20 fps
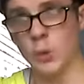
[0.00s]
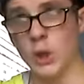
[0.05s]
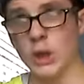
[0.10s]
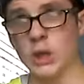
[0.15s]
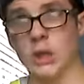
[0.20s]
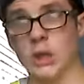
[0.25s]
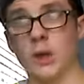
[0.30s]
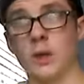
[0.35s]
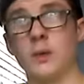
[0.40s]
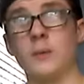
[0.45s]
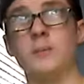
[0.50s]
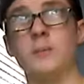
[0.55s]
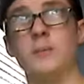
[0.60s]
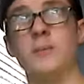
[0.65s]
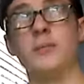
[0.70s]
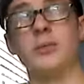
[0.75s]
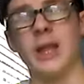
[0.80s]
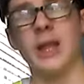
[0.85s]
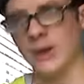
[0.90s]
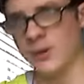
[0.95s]
point guard
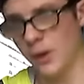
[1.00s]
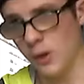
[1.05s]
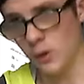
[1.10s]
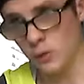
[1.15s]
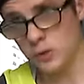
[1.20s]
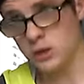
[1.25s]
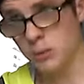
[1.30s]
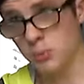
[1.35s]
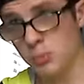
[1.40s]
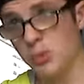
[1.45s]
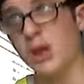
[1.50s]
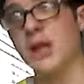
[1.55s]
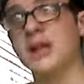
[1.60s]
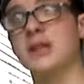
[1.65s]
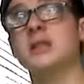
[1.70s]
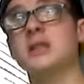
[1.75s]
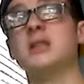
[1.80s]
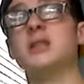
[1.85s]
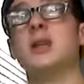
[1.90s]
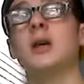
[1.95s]
that knows the
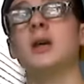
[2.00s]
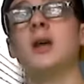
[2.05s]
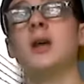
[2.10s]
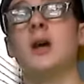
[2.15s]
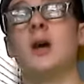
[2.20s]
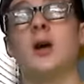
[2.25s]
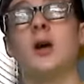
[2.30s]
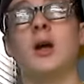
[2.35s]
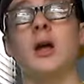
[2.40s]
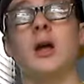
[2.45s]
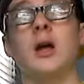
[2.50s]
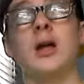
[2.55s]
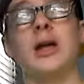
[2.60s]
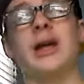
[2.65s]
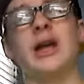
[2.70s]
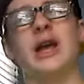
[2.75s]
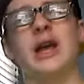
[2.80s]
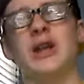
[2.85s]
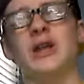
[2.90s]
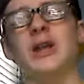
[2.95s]
plays.
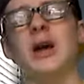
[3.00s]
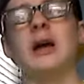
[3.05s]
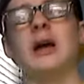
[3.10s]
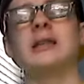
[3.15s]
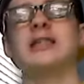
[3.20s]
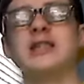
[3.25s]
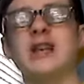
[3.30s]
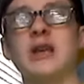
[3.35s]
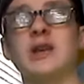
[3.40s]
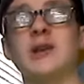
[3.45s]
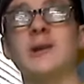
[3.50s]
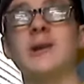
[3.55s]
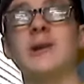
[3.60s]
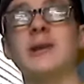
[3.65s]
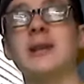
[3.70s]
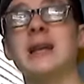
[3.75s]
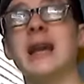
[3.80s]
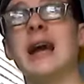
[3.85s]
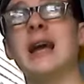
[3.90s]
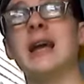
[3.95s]
And a center
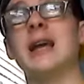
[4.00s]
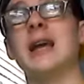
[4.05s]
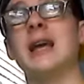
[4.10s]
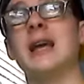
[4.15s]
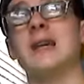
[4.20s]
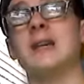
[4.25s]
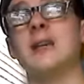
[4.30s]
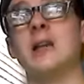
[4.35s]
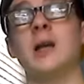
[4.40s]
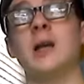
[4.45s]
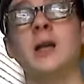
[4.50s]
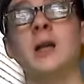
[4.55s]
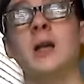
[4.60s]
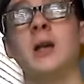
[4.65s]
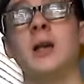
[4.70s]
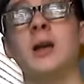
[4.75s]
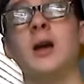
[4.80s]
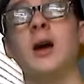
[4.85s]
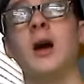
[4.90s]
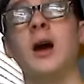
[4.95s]
that can
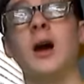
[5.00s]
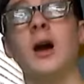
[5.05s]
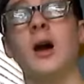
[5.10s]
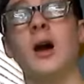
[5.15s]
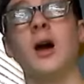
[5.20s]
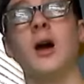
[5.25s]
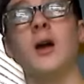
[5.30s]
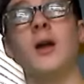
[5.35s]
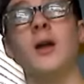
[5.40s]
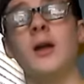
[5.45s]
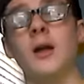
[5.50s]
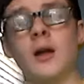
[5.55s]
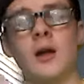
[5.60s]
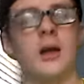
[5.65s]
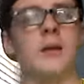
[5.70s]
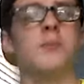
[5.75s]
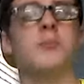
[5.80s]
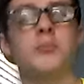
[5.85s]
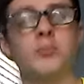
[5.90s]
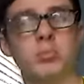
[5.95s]
uh,
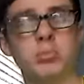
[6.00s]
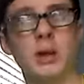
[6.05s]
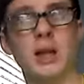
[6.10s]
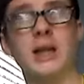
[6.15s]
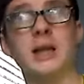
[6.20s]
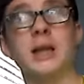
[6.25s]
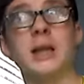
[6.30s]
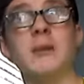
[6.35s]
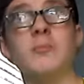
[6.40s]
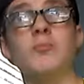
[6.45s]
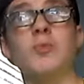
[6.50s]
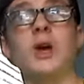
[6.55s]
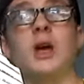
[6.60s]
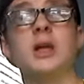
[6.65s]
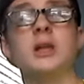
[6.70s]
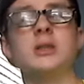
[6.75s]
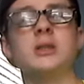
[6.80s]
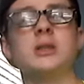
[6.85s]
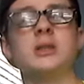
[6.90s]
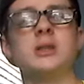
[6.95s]
play
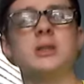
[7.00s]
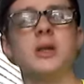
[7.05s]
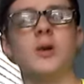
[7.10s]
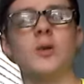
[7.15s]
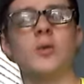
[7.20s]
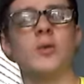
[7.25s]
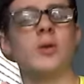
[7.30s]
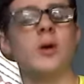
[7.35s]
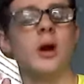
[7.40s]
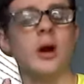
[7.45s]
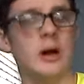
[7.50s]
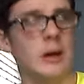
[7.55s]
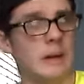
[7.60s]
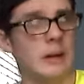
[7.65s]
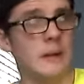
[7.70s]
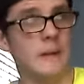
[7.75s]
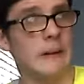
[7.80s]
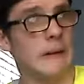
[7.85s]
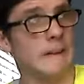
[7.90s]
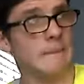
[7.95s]
defense
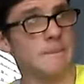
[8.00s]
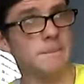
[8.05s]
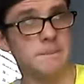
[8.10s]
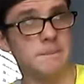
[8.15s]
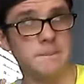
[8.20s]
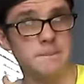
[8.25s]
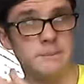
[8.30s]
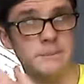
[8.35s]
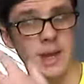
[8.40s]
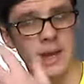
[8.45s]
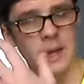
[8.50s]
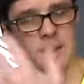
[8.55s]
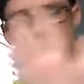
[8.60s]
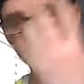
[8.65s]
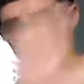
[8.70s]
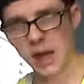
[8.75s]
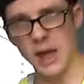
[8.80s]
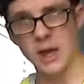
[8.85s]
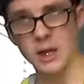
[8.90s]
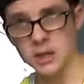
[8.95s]
um, and
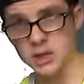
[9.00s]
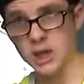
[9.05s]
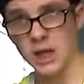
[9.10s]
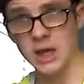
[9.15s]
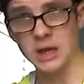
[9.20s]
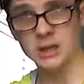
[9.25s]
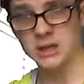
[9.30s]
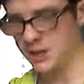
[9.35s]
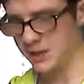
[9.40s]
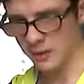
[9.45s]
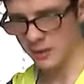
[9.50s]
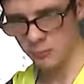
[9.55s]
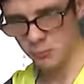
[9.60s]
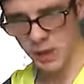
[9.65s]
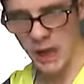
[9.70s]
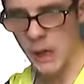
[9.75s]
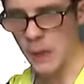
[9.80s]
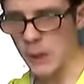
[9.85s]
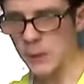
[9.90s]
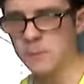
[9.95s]
block shots in the
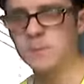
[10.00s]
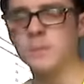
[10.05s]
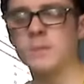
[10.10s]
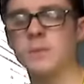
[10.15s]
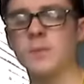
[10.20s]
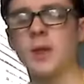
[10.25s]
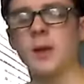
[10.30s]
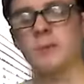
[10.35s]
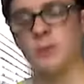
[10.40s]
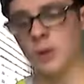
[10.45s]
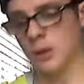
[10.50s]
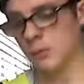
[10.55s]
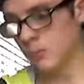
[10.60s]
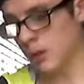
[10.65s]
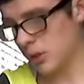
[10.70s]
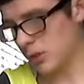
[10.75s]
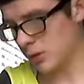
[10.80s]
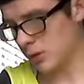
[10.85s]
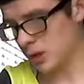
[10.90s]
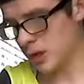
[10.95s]
paint from
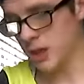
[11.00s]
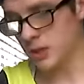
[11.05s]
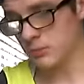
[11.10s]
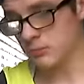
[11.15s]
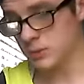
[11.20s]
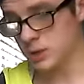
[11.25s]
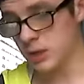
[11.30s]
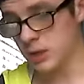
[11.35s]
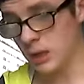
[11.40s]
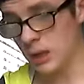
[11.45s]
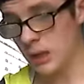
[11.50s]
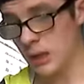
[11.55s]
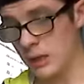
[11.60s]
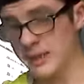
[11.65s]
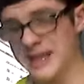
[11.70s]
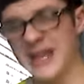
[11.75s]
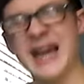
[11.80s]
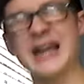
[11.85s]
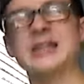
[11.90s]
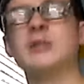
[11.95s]
other teams.
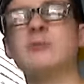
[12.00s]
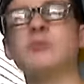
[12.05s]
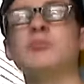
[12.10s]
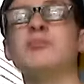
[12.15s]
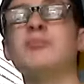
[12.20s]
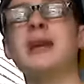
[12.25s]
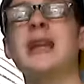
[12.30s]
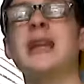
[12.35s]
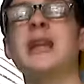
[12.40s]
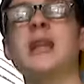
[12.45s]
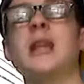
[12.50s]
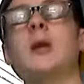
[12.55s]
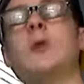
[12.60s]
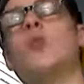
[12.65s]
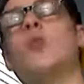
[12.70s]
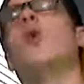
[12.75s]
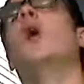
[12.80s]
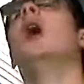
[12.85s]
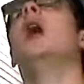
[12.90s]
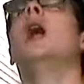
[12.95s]
That's mainly
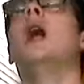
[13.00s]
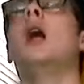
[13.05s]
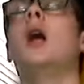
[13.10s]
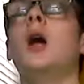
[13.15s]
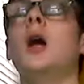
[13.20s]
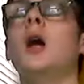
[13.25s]
what